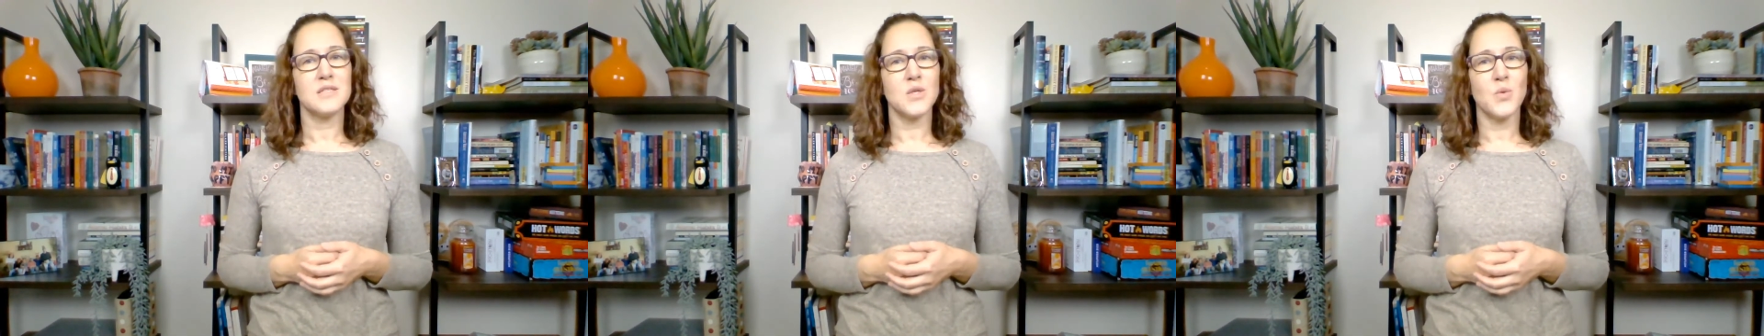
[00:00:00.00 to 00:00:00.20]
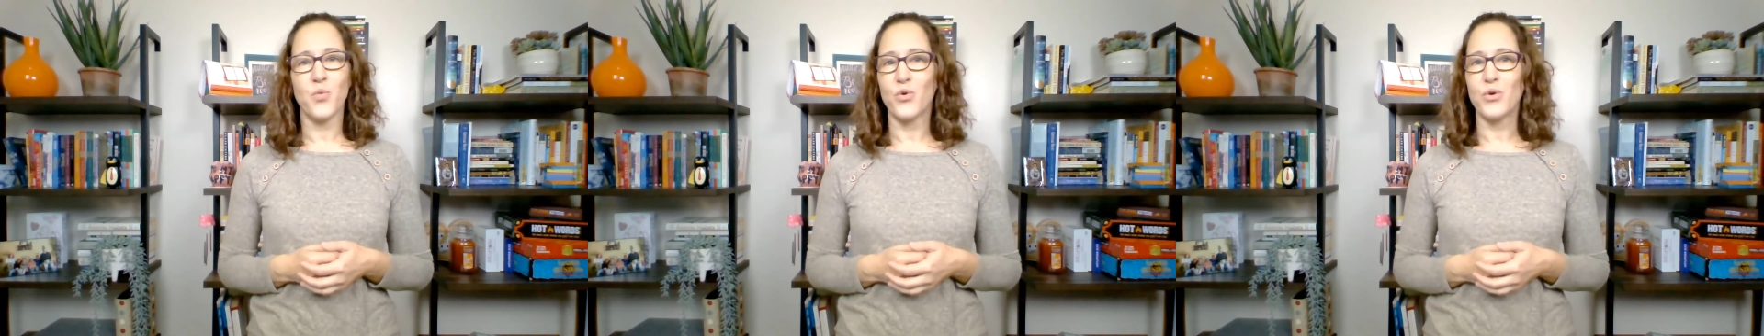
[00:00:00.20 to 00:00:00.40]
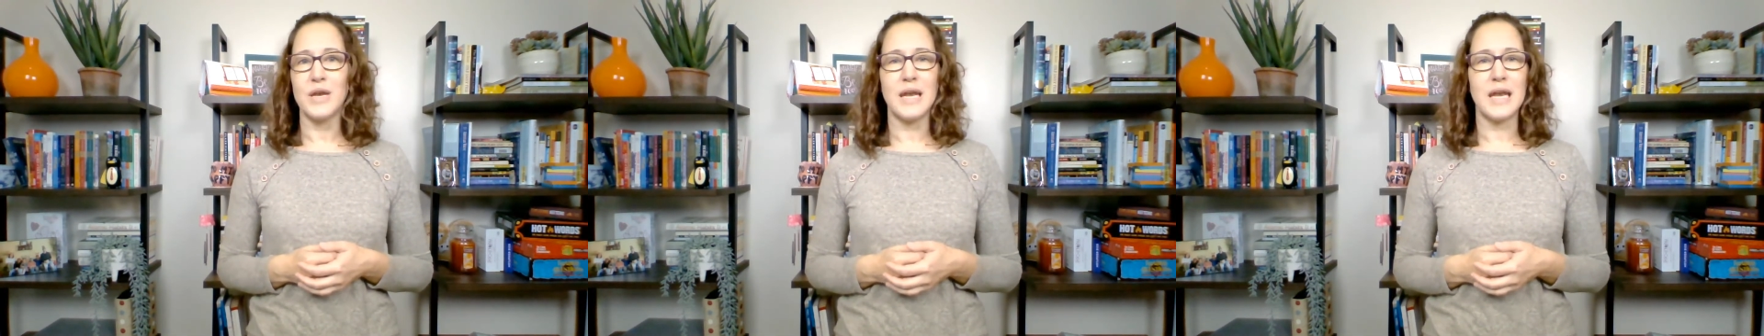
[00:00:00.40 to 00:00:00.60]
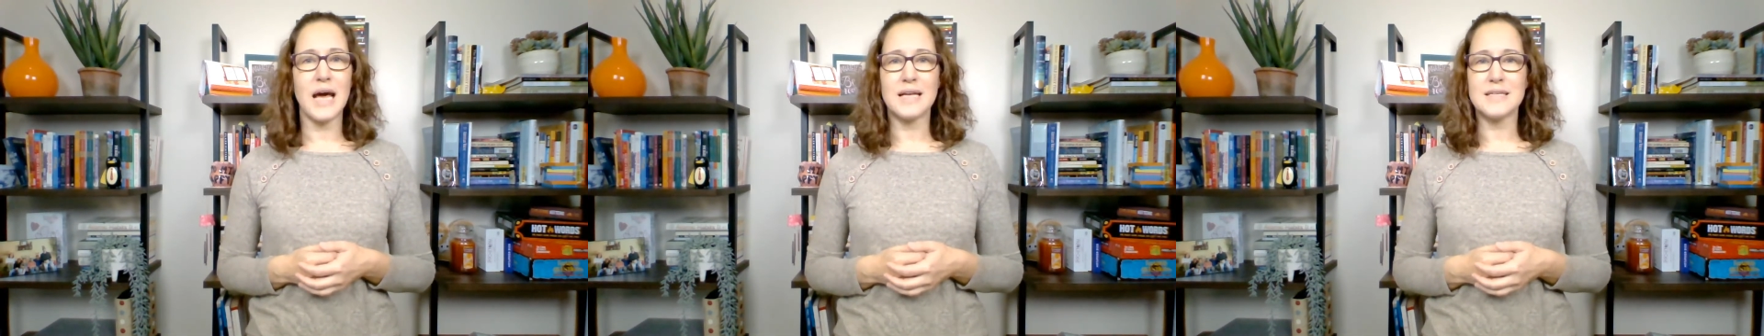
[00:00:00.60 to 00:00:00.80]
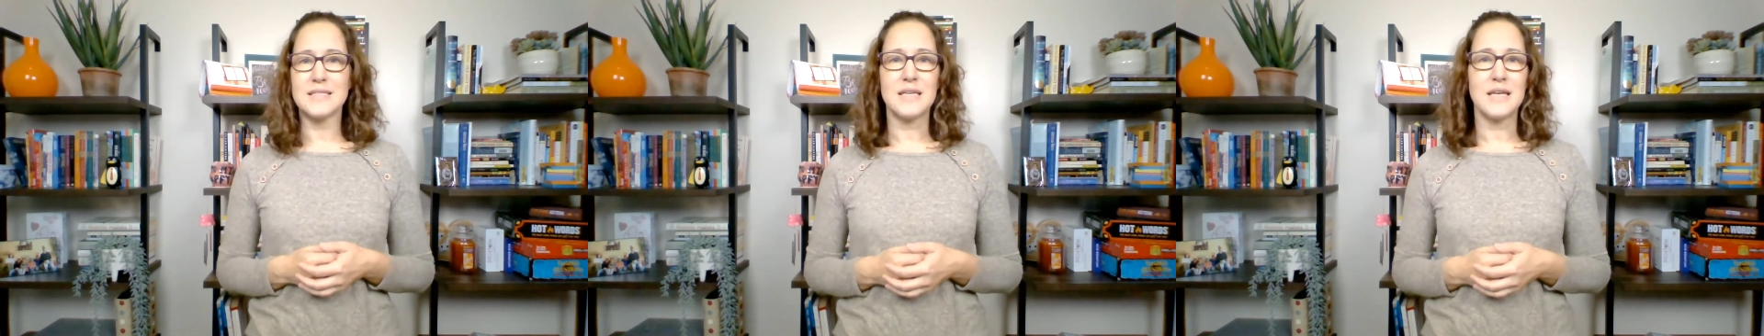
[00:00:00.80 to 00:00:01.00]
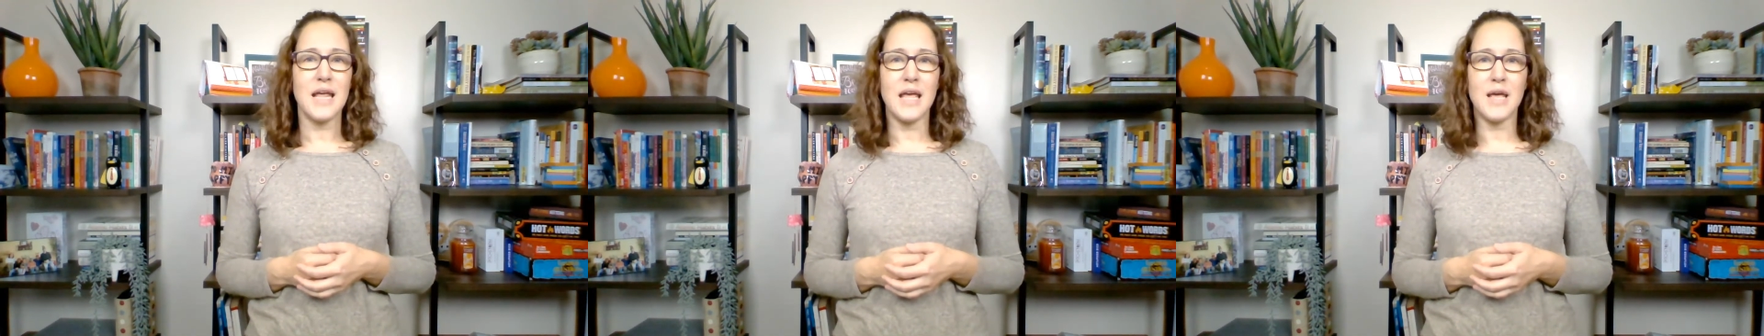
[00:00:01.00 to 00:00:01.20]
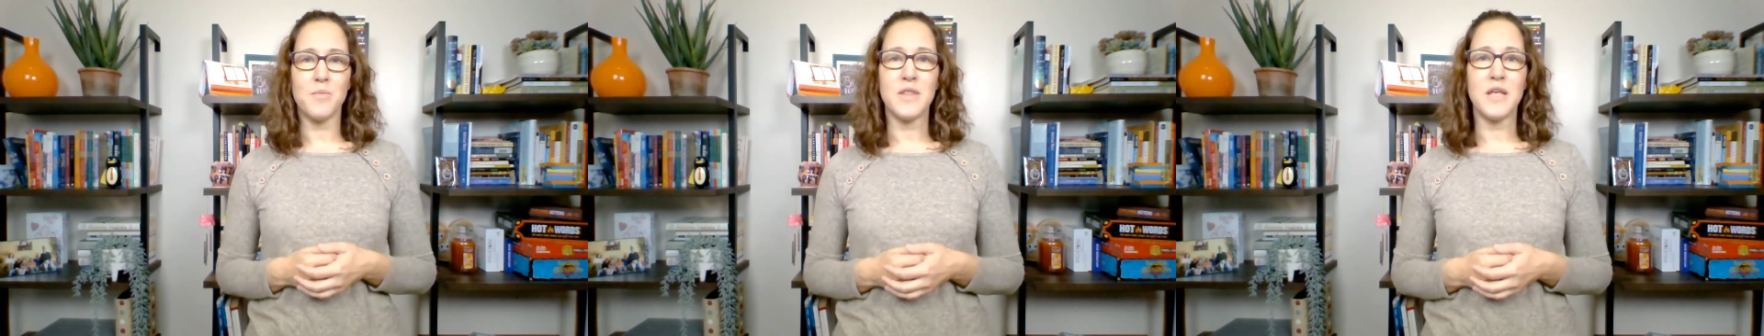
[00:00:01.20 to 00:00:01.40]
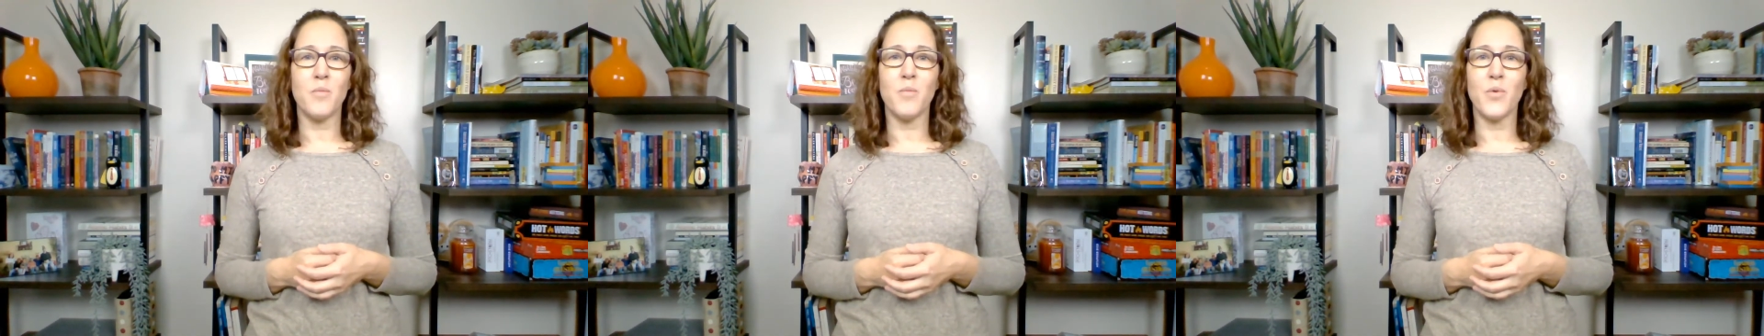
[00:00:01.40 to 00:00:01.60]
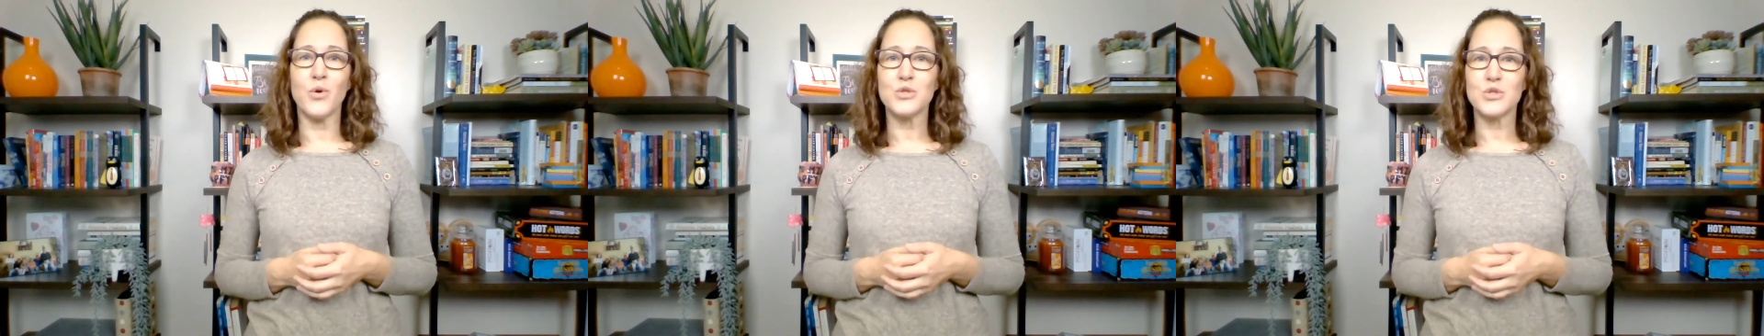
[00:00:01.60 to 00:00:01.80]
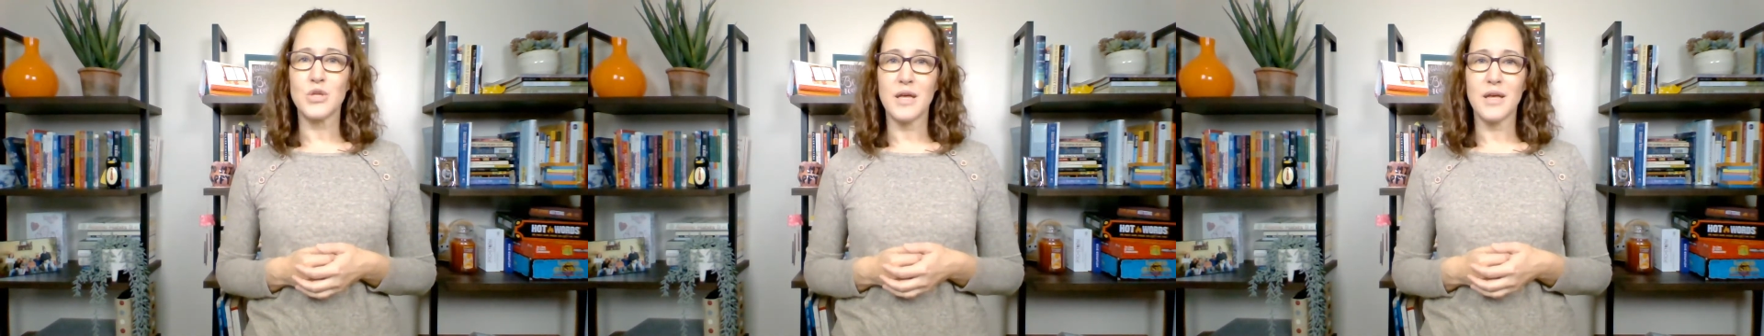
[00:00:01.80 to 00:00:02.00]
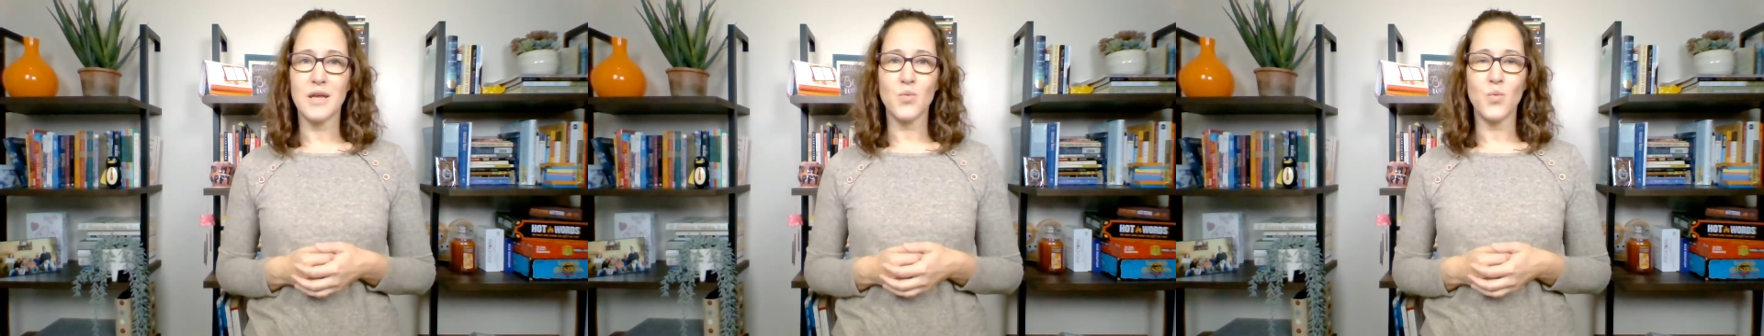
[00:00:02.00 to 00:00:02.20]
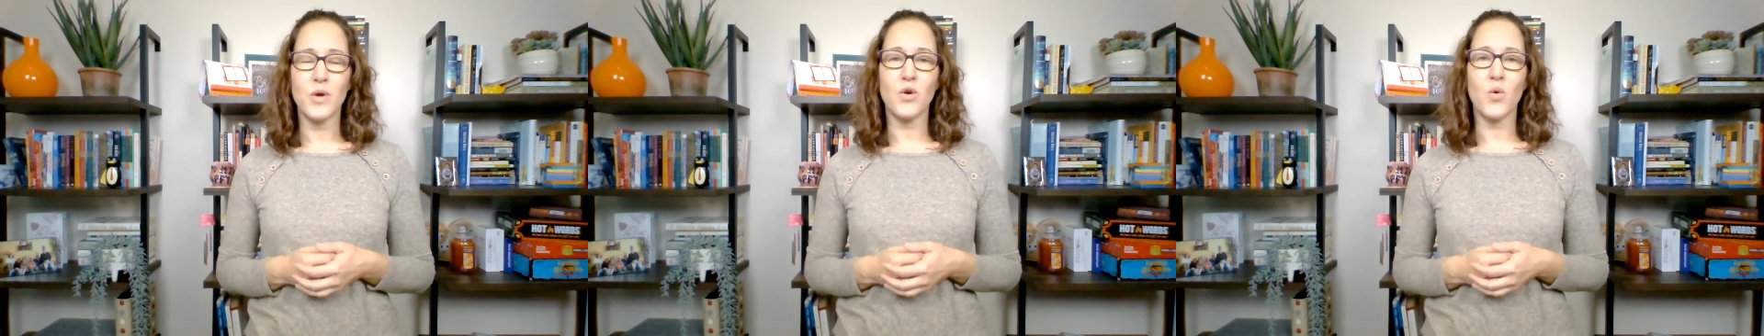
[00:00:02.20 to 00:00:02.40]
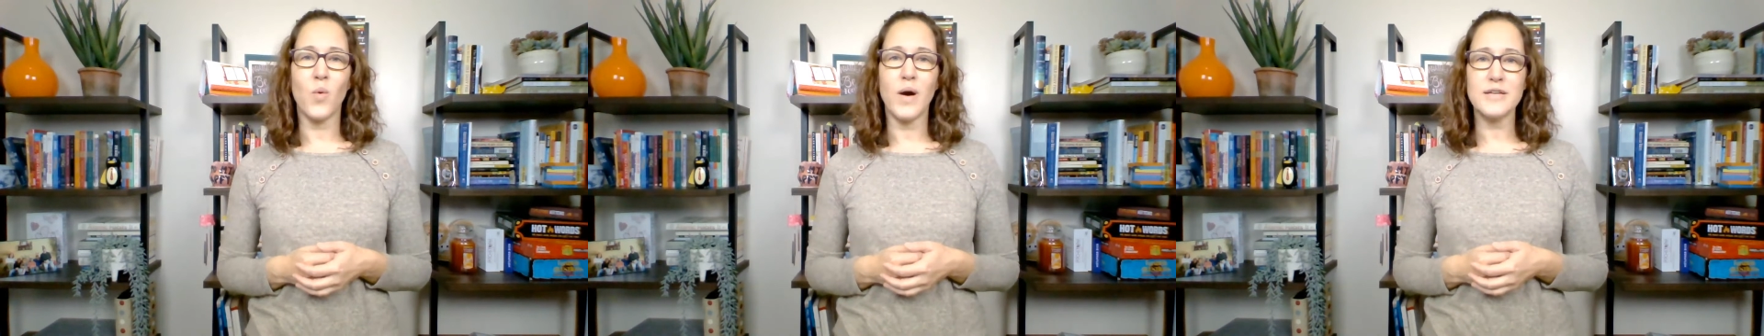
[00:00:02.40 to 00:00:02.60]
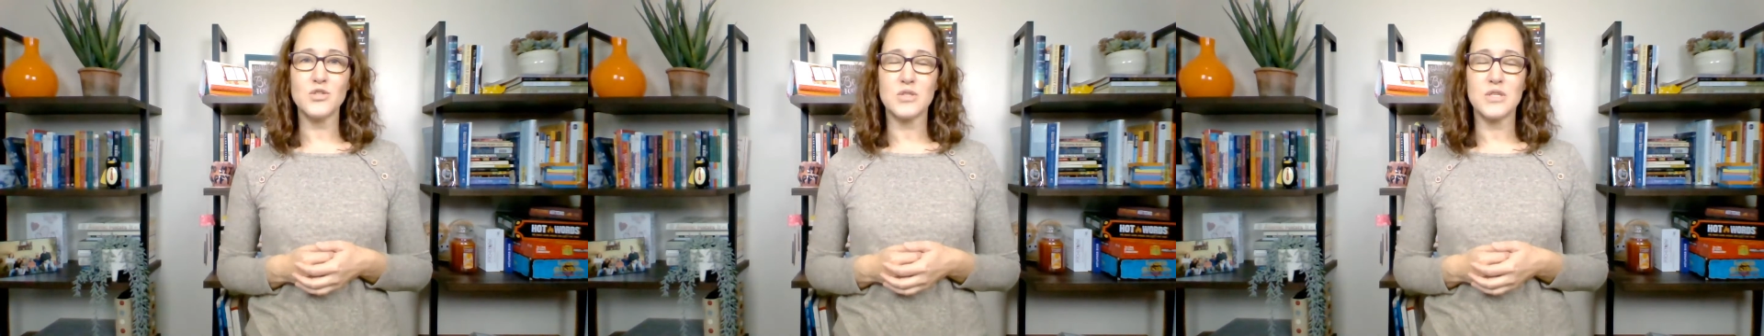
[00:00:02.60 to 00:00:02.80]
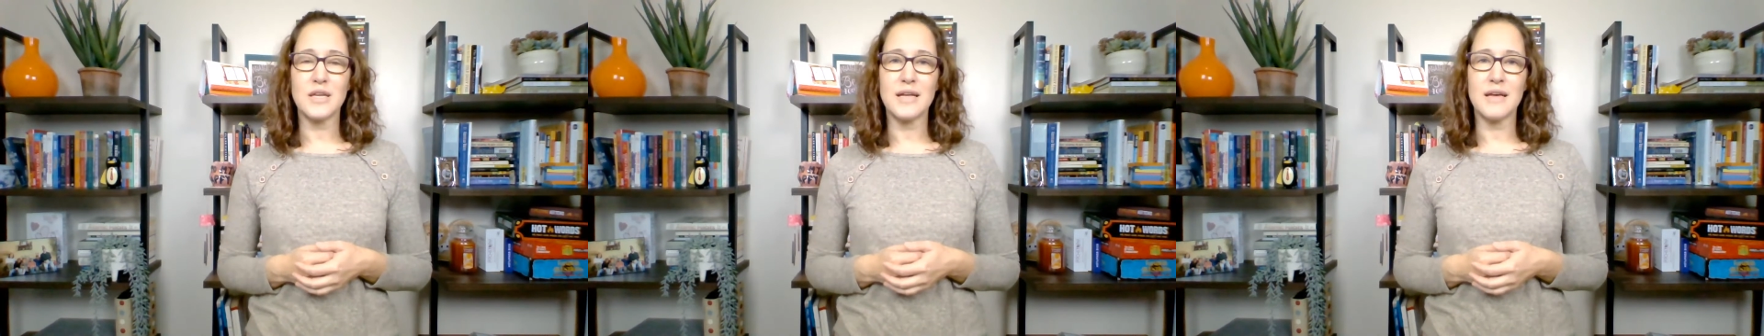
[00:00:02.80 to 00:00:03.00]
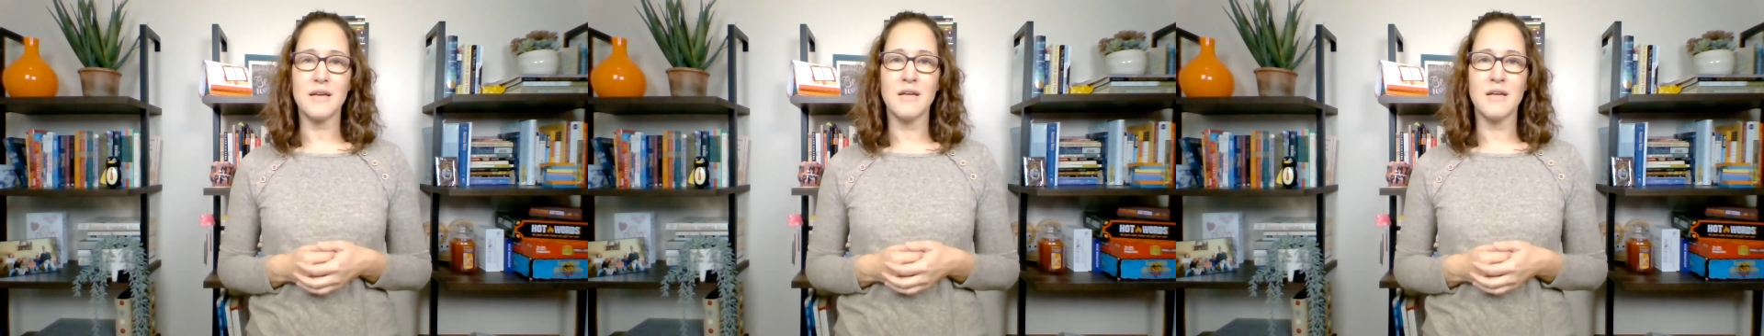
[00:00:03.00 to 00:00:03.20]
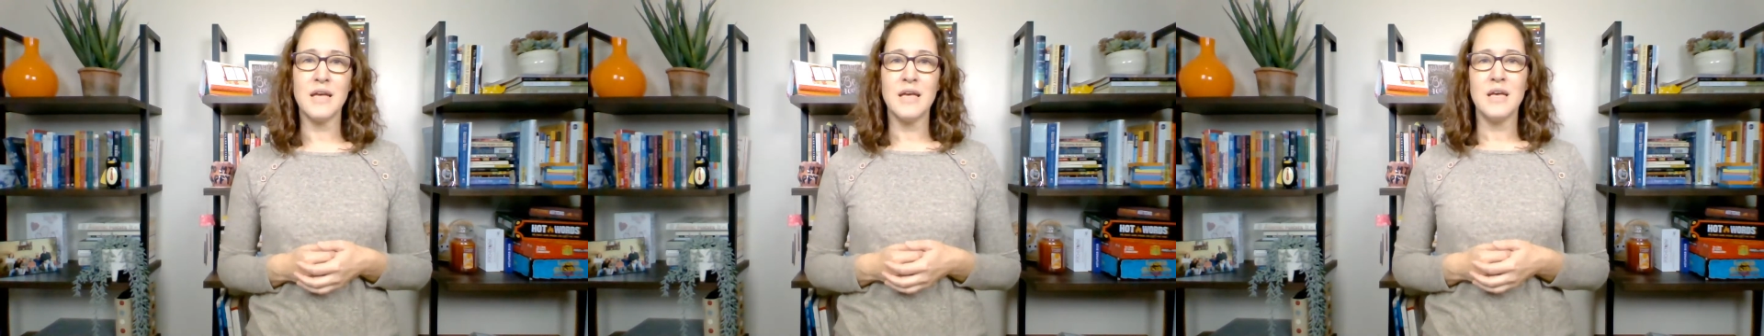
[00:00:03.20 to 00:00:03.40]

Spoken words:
It's important not to name the emotion when questioning,